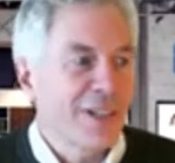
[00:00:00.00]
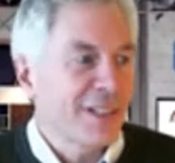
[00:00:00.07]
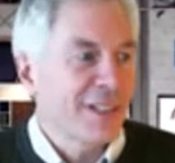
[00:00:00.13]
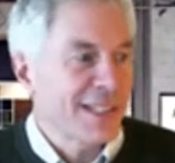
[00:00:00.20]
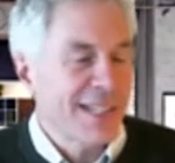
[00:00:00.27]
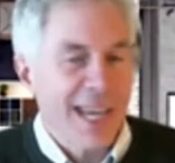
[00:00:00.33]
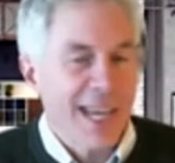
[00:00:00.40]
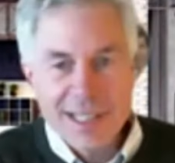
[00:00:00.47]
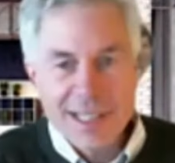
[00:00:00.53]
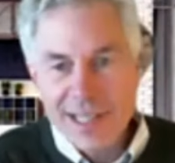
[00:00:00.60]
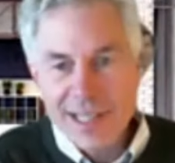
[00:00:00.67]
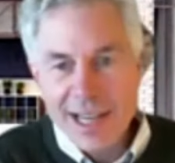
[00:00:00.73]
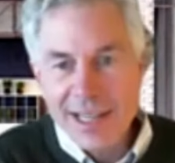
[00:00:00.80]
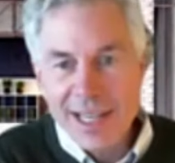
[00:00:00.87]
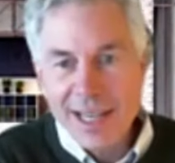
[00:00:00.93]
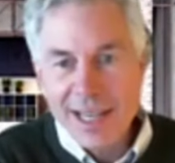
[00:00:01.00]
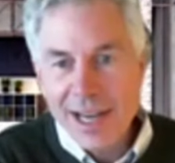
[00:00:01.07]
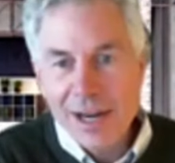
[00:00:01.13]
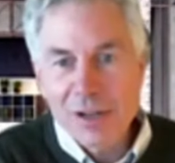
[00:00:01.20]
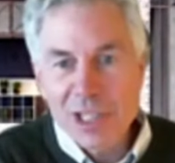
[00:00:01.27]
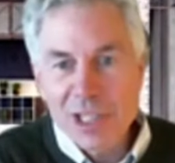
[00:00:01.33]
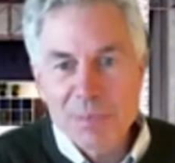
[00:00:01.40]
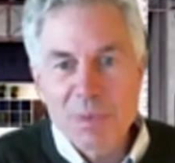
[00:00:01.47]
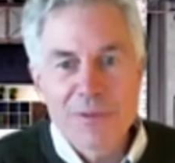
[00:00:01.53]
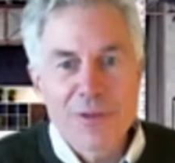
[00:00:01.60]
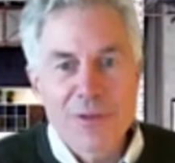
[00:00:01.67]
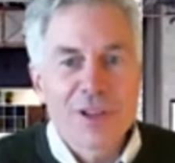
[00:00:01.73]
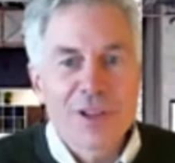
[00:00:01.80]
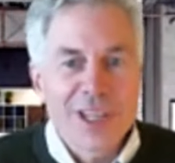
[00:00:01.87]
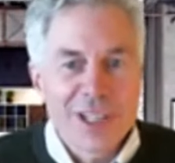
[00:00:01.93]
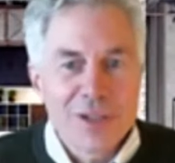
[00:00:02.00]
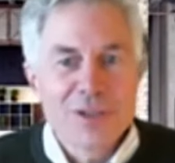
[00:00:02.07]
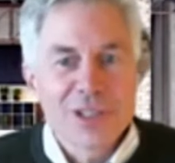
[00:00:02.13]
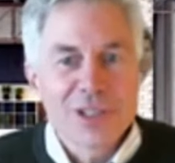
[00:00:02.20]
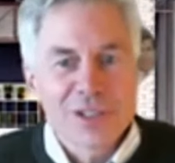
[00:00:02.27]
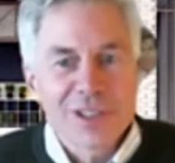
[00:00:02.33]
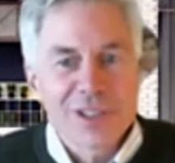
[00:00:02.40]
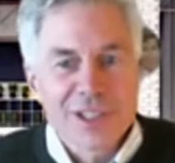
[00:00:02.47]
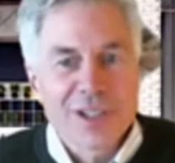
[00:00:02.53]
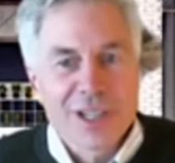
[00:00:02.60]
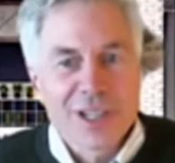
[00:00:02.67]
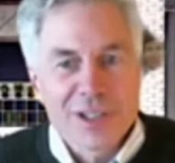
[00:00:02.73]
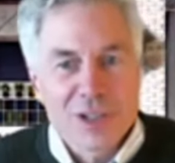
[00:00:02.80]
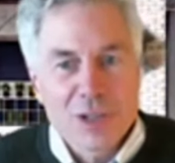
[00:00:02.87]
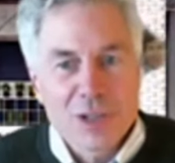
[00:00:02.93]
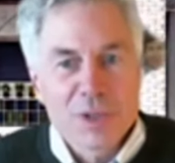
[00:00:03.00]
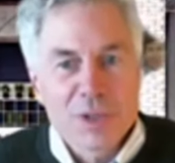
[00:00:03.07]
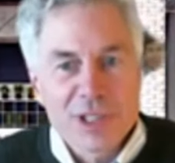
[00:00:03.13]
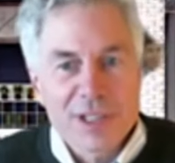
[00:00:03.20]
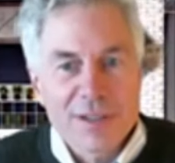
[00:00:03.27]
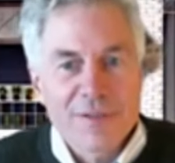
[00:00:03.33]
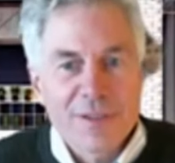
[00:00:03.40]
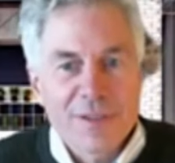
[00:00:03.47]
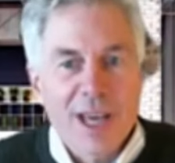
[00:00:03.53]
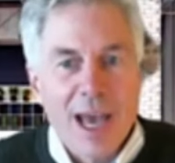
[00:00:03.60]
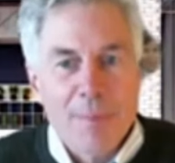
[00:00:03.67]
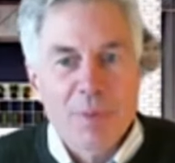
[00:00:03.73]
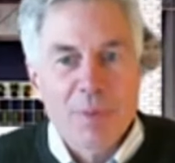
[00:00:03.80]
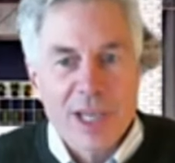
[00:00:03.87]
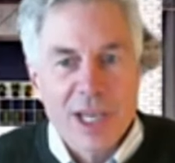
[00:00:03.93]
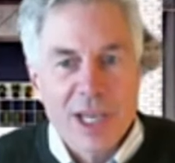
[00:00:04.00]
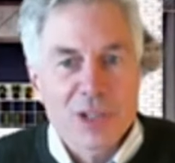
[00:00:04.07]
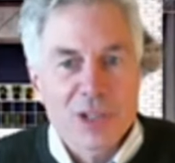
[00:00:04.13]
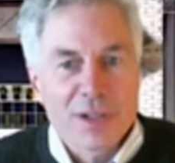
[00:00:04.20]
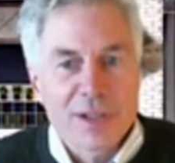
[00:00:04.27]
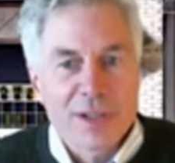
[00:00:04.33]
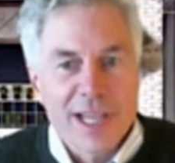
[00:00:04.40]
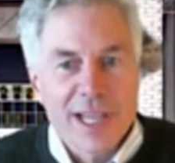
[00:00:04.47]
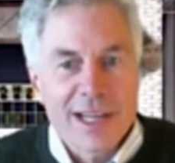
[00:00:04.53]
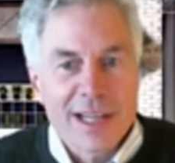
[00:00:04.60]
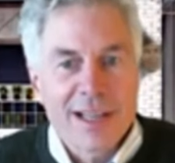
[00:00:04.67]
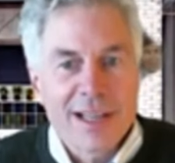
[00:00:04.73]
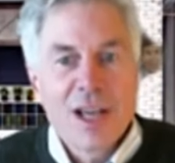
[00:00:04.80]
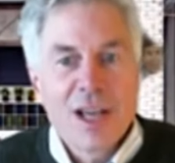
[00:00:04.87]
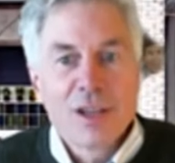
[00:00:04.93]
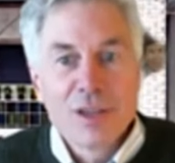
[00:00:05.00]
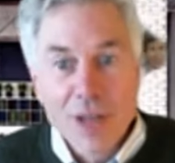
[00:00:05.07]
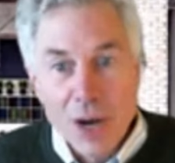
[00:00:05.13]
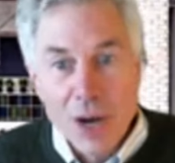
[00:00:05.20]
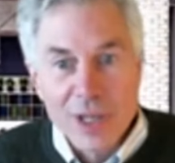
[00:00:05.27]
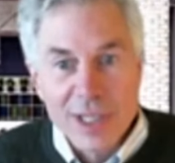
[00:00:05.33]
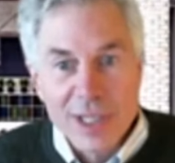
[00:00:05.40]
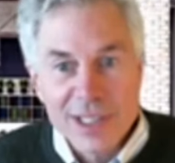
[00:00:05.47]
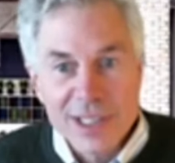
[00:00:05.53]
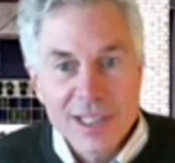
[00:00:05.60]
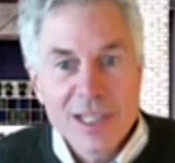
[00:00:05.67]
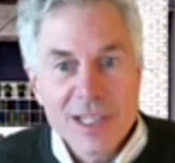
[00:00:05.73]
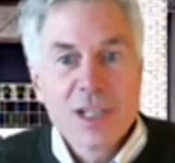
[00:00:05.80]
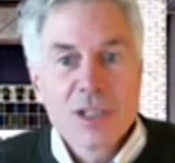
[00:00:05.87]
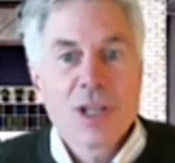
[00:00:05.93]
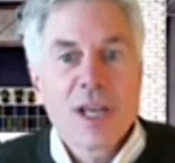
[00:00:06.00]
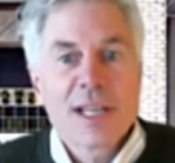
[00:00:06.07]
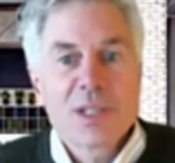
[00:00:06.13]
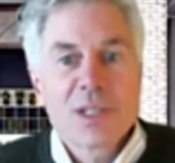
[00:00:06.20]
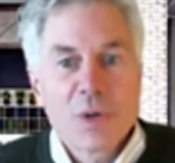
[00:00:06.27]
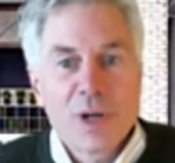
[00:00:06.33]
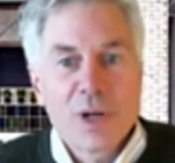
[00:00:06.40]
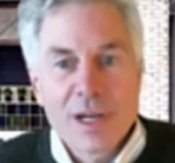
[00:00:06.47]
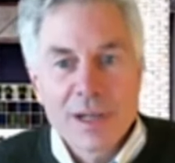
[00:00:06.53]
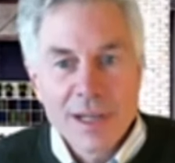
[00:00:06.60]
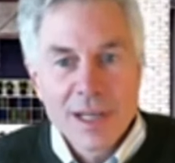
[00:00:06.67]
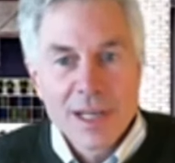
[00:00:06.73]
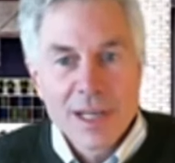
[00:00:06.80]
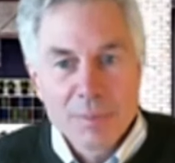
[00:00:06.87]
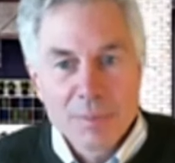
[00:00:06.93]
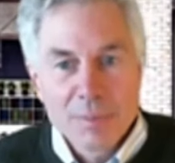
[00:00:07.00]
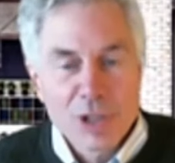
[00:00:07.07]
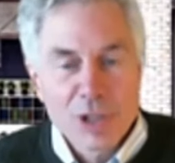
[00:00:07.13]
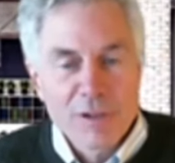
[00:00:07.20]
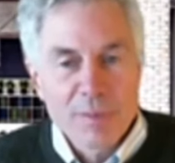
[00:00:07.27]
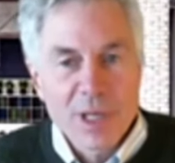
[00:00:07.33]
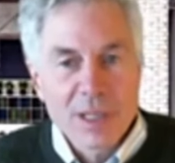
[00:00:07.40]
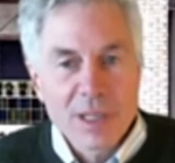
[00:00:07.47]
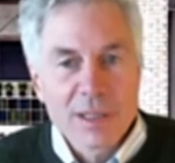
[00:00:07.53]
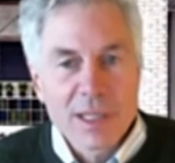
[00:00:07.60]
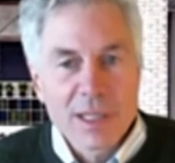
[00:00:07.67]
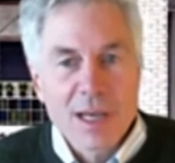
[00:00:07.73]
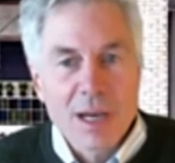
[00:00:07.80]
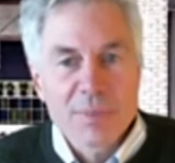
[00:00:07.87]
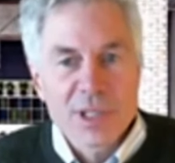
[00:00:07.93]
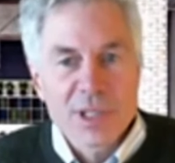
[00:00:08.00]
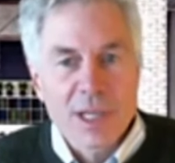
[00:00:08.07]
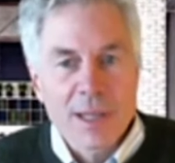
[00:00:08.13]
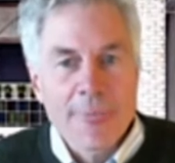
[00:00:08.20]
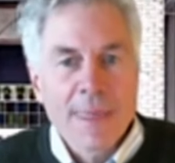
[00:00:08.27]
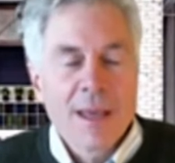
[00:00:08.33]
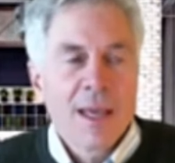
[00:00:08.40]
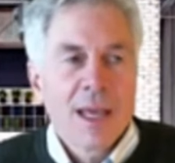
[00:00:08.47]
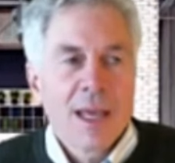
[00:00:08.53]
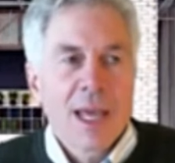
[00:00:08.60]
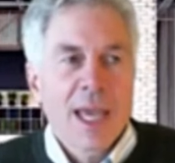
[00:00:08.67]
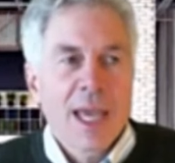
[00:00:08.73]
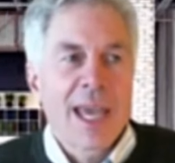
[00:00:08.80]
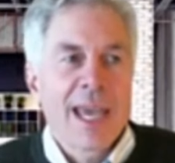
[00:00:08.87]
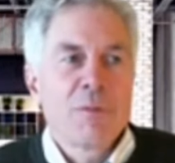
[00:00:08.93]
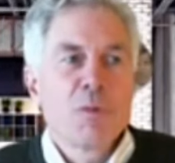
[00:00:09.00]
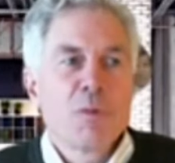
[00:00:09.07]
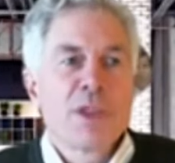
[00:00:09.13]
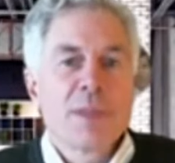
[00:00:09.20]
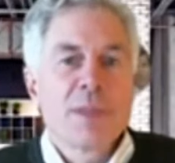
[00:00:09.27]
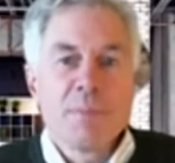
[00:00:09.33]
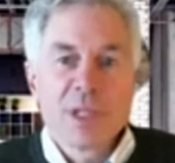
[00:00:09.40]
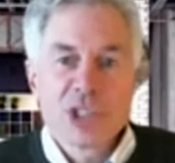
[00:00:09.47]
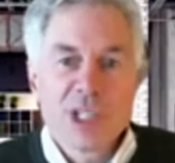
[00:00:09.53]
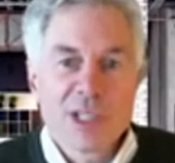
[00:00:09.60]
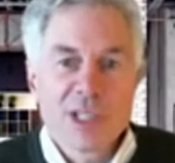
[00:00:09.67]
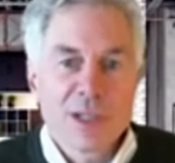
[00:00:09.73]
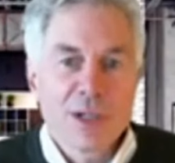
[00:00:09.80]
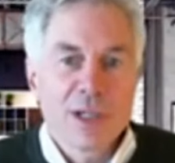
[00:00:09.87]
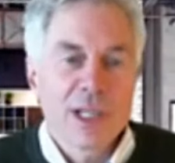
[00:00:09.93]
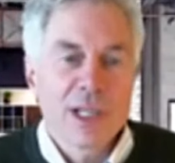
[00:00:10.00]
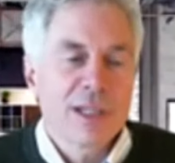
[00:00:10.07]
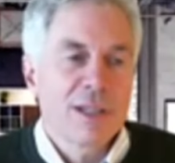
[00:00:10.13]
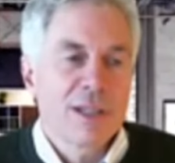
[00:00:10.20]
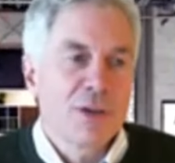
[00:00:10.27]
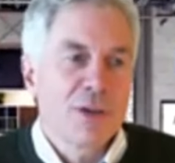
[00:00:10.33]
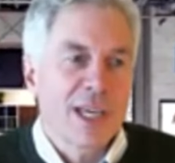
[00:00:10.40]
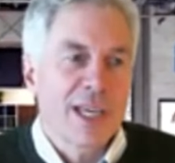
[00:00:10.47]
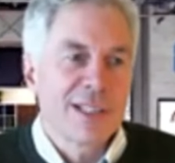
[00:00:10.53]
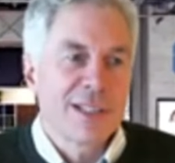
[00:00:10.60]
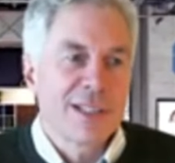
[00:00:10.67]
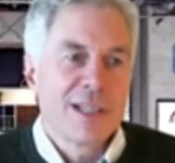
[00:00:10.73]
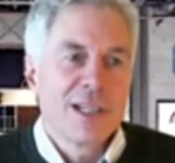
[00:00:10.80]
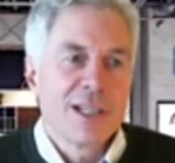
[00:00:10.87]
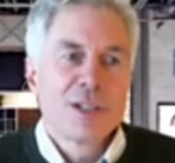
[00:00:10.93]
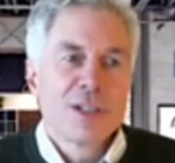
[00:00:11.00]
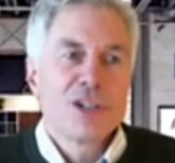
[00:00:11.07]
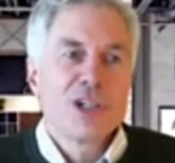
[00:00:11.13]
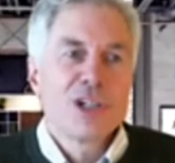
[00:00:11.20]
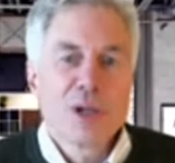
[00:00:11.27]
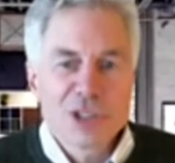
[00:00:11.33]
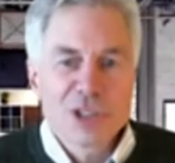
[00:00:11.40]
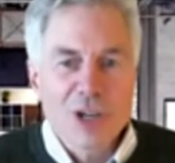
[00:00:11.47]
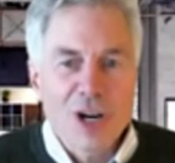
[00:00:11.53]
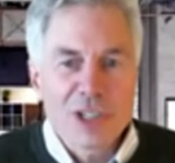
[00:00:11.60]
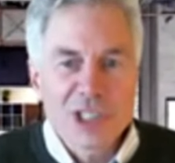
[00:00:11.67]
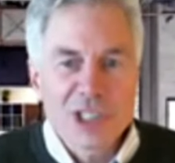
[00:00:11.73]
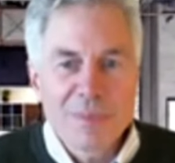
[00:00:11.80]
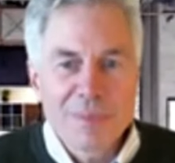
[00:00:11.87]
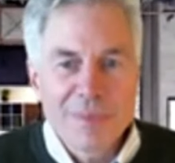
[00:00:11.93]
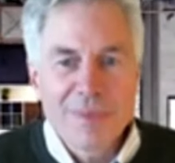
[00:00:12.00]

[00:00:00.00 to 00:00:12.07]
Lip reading: detecting any errors before the users and consumers of the application or the data notice. So that's where observability comes in. And with machine learning, you can turbocharge